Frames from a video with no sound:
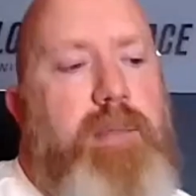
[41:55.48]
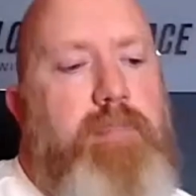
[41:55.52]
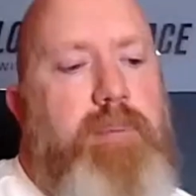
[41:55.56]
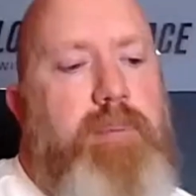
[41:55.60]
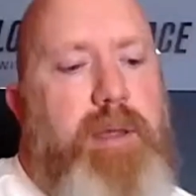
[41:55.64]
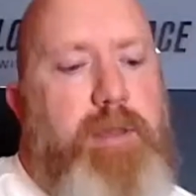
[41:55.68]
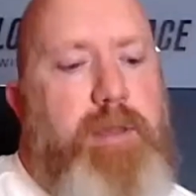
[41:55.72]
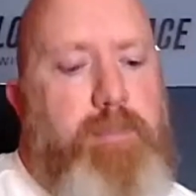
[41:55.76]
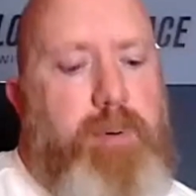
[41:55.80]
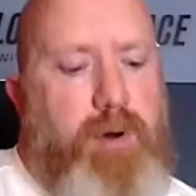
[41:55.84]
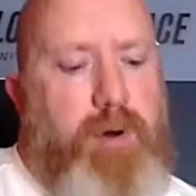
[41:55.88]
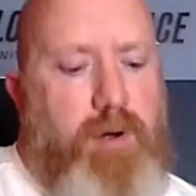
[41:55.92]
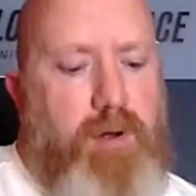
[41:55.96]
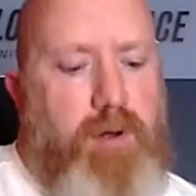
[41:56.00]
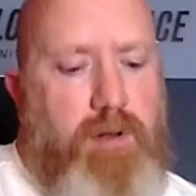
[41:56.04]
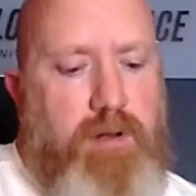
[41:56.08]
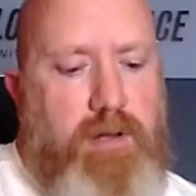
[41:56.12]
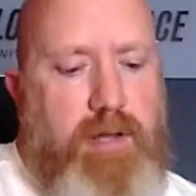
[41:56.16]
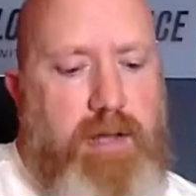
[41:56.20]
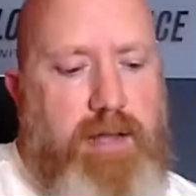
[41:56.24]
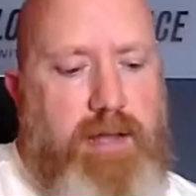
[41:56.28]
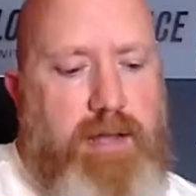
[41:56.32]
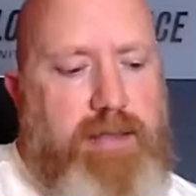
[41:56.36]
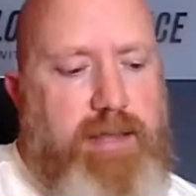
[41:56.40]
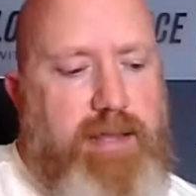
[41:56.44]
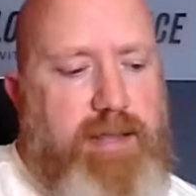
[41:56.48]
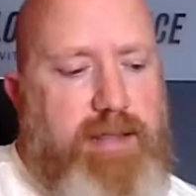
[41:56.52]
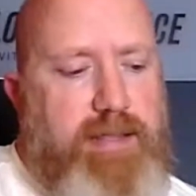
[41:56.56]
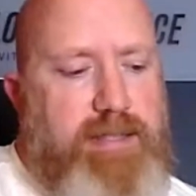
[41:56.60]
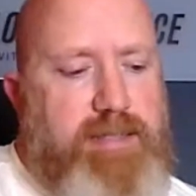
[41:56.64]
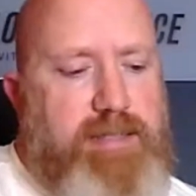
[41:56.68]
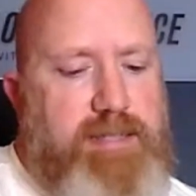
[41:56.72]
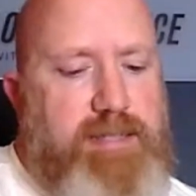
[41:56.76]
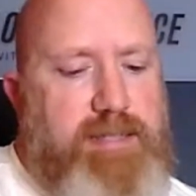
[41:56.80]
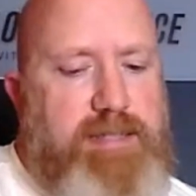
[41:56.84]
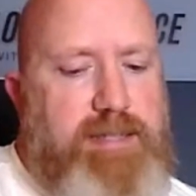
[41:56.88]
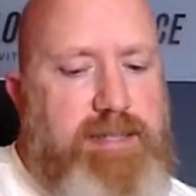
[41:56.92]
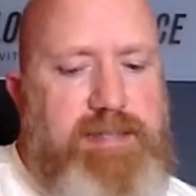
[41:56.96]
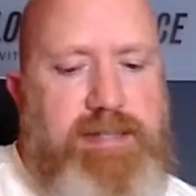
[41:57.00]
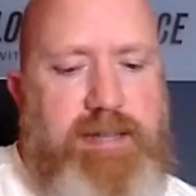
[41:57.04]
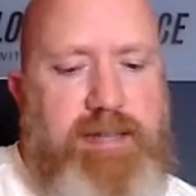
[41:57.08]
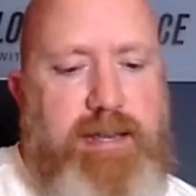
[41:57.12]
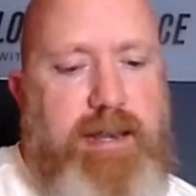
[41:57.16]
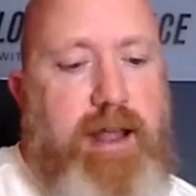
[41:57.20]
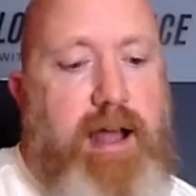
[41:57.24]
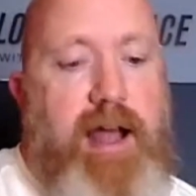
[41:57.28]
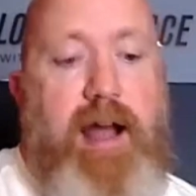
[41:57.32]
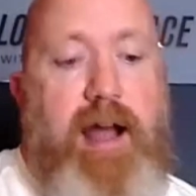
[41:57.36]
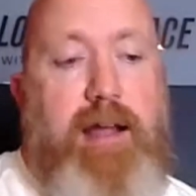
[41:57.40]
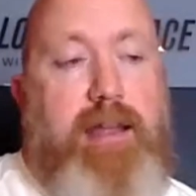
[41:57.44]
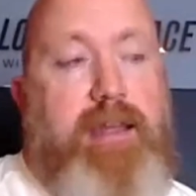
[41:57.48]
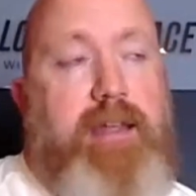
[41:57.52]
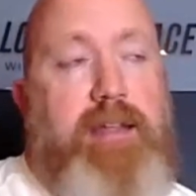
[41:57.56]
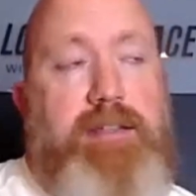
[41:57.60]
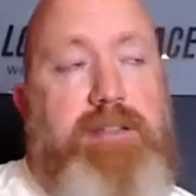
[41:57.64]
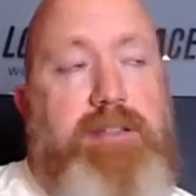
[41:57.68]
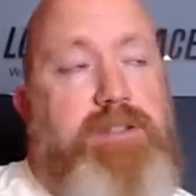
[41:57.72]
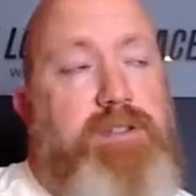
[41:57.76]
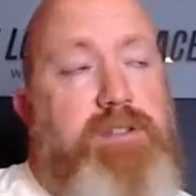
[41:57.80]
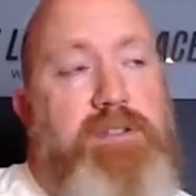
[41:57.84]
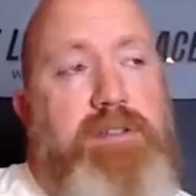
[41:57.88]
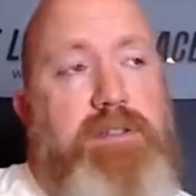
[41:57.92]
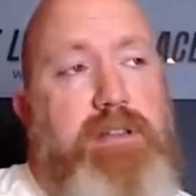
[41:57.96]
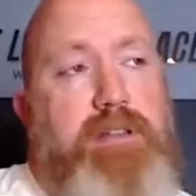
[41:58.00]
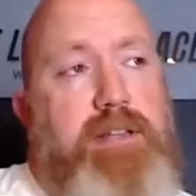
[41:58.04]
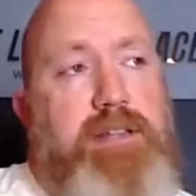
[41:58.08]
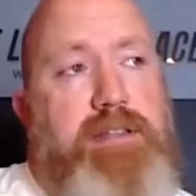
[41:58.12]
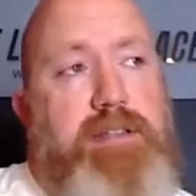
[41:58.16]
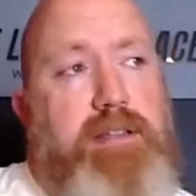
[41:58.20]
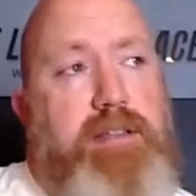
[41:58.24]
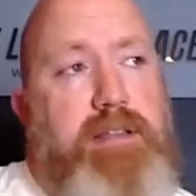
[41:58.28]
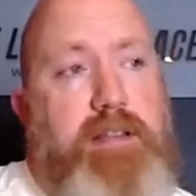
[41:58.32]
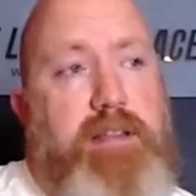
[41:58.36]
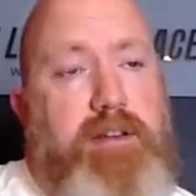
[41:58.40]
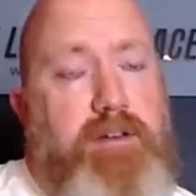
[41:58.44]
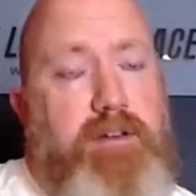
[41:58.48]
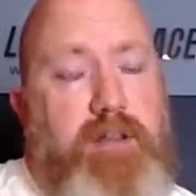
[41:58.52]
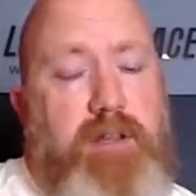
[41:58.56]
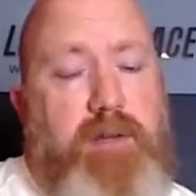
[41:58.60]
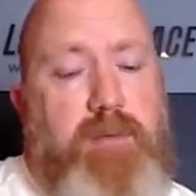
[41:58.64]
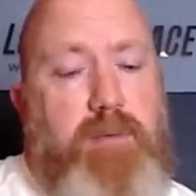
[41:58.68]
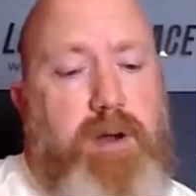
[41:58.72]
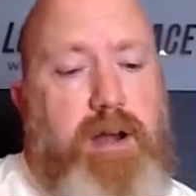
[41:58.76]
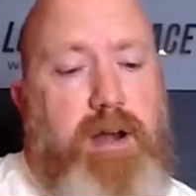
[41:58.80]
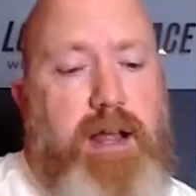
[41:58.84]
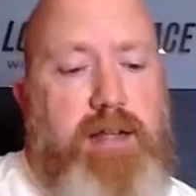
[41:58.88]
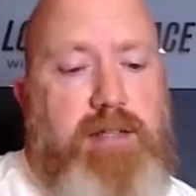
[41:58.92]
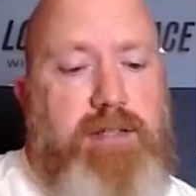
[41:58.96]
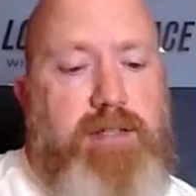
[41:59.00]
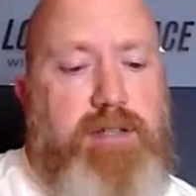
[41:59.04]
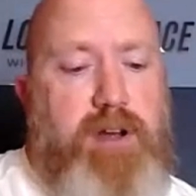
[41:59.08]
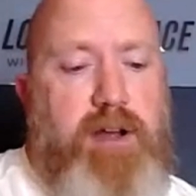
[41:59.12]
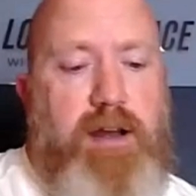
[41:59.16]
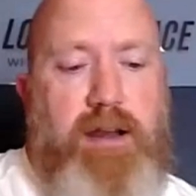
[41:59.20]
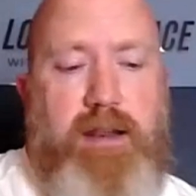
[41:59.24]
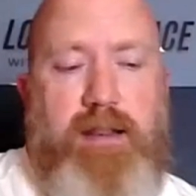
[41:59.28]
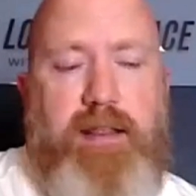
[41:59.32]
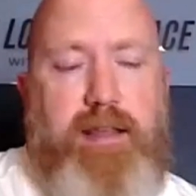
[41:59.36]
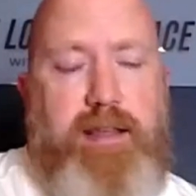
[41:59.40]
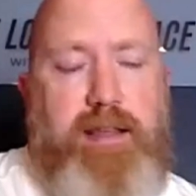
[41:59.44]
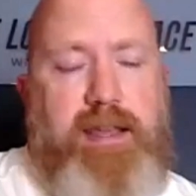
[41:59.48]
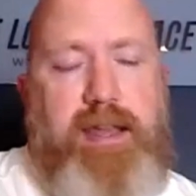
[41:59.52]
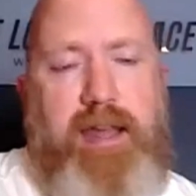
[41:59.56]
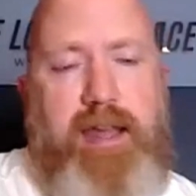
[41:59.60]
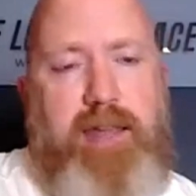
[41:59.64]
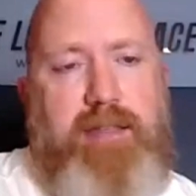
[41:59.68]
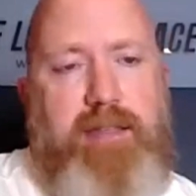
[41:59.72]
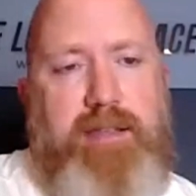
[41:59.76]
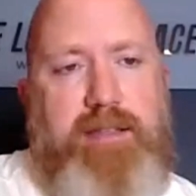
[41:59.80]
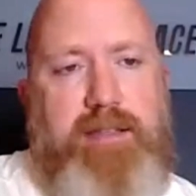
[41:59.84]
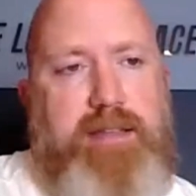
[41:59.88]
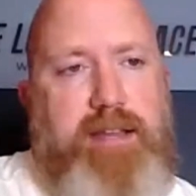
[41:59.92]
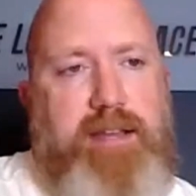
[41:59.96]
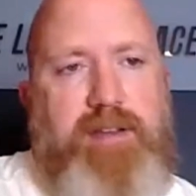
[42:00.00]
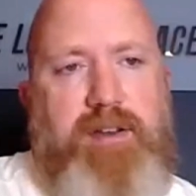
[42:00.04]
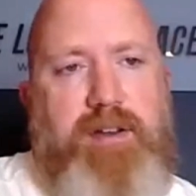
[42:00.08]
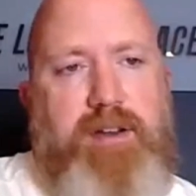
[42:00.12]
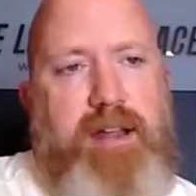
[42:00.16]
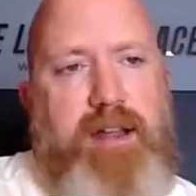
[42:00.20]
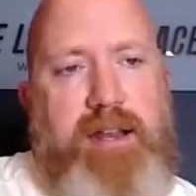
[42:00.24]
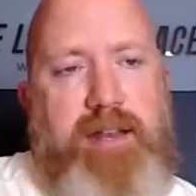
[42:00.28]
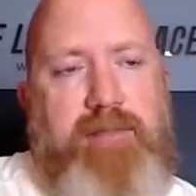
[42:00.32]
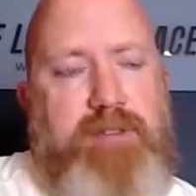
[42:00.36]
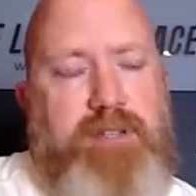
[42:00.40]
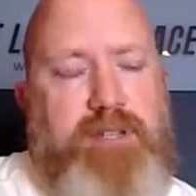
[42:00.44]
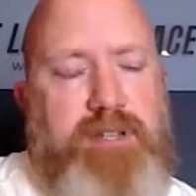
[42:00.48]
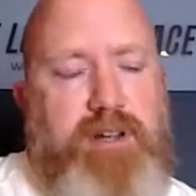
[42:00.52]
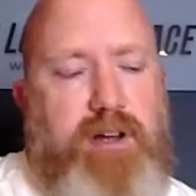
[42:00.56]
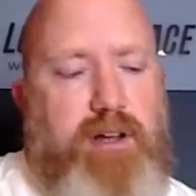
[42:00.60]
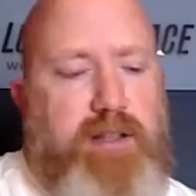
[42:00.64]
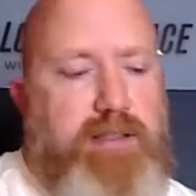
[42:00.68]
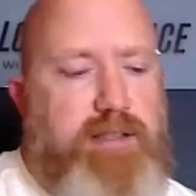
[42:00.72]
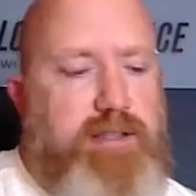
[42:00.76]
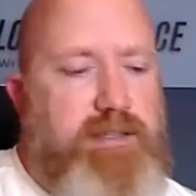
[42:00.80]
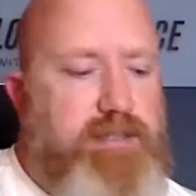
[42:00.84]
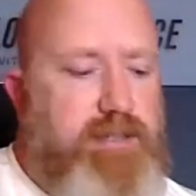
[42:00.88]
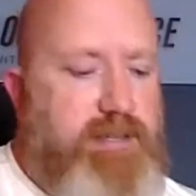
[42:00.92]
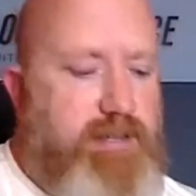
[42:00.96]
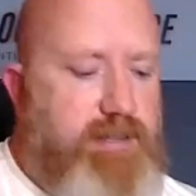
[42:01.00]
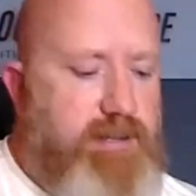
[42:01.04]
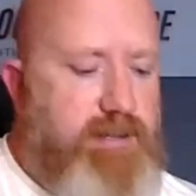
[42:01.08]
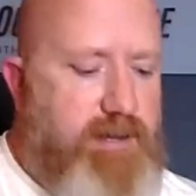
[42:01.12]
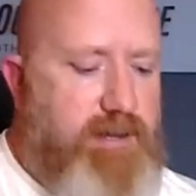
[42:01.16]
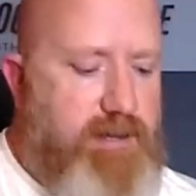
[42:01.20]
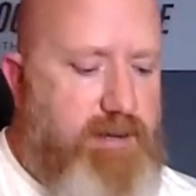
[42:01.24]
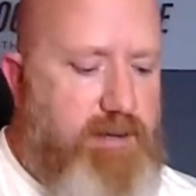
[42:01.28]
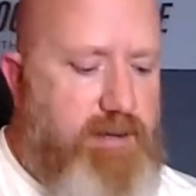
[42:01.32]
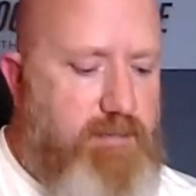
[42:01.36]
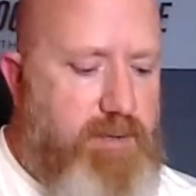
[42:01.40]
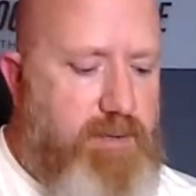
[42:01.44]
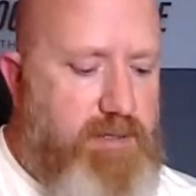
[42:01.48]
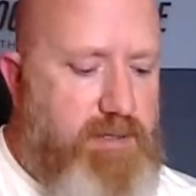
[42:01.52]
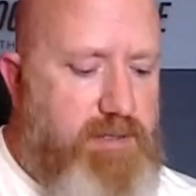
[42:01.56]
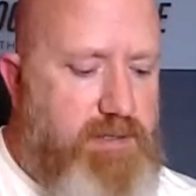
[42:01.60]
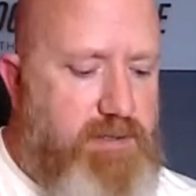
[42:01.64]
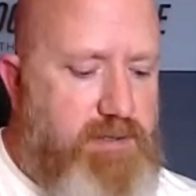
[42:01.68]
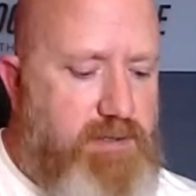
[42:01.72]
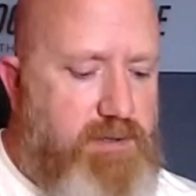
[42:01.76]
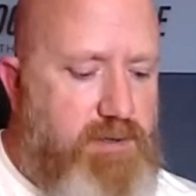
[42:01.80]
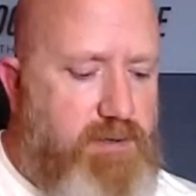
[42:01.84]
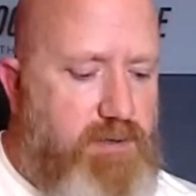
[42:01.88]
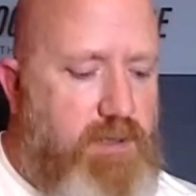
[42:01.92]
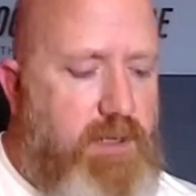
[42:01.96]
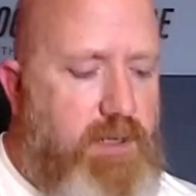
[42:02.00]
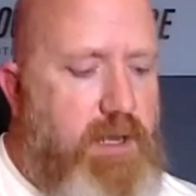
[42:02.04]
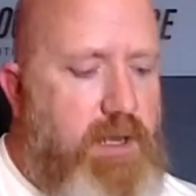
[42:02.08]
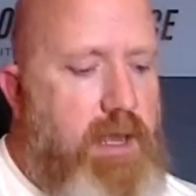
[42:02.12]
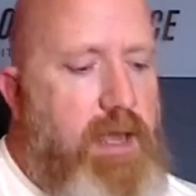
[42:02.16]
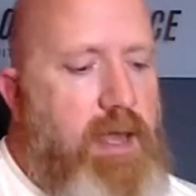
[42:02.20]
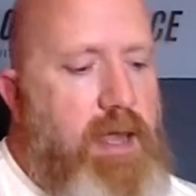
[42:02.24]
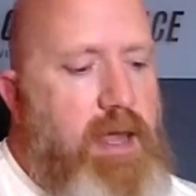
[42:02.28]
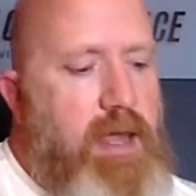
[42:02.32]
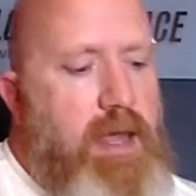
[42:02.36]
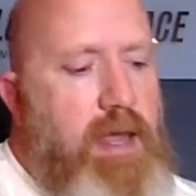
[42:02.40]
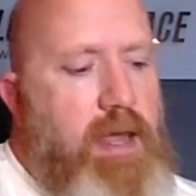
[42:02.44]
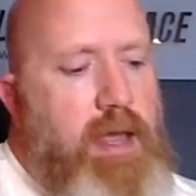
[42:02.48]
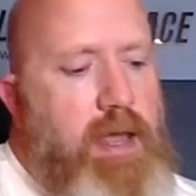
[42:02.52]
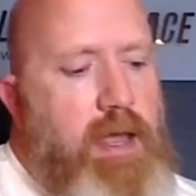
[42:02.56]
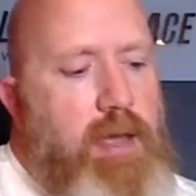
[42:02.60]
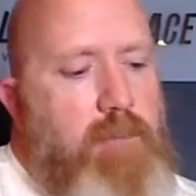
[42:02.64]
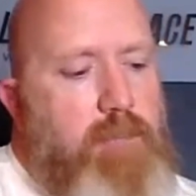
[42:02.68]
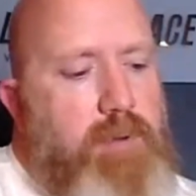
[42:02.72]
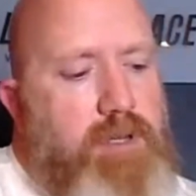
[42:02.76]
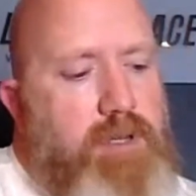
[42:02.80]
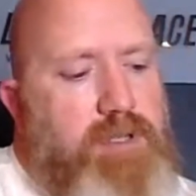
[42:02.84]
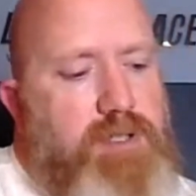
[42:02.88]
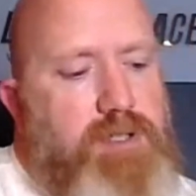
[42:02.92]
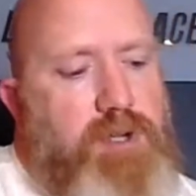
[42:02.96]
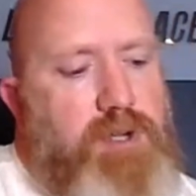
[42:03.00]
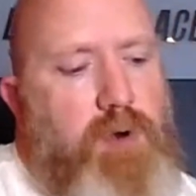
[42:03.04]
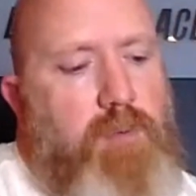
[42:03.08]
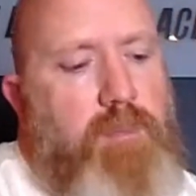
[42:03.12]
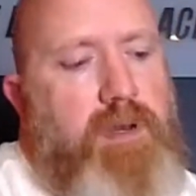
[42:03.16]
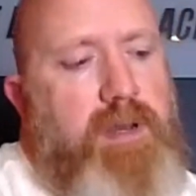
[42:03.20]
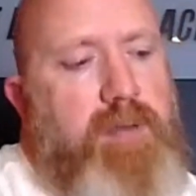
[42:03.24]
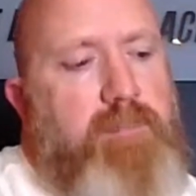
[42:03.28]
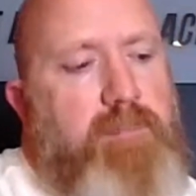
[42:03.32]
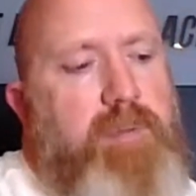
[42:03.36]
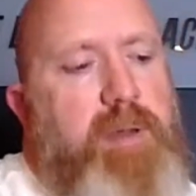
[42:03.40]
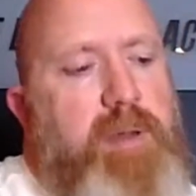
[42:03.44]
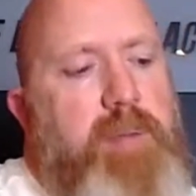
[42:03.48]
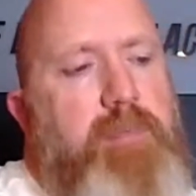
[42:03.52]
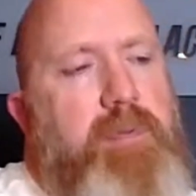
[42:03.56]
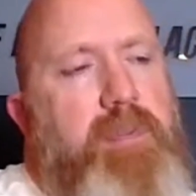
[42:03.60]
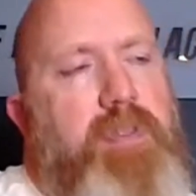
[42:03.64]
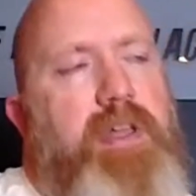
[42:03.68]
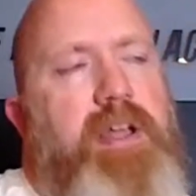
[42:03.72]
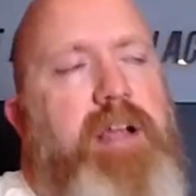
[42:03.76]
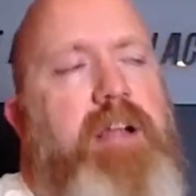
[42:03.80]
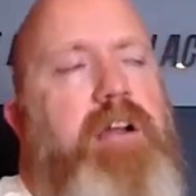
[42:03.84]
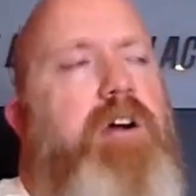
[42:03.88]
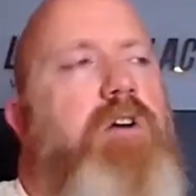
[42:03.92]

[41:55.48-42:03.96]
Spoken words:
many people, and this isn't a knock. It's literally, we're not taught. And like Kathy said, you're not even taught this in business school. But so many people